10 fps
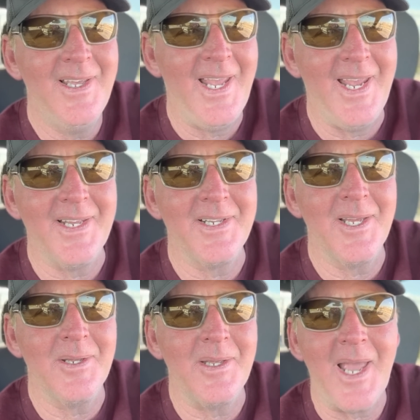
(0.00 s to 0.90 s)
and
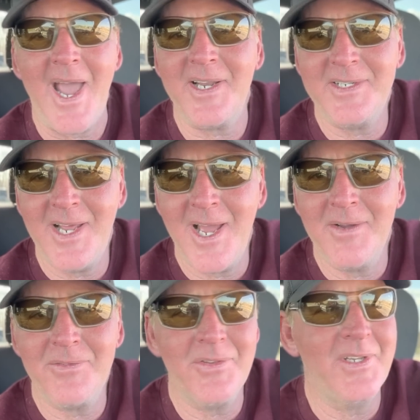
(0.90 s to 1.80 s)
out of
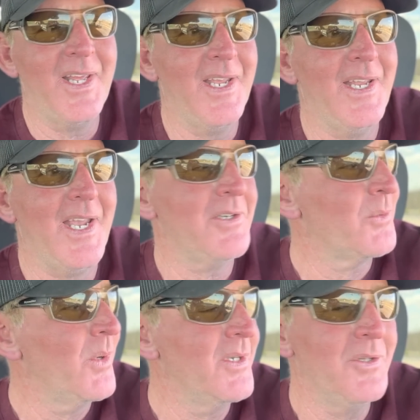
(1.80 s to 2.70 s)
time for the day, had to
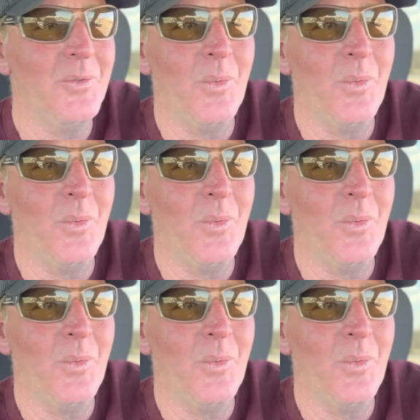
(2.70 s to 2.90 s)
run to the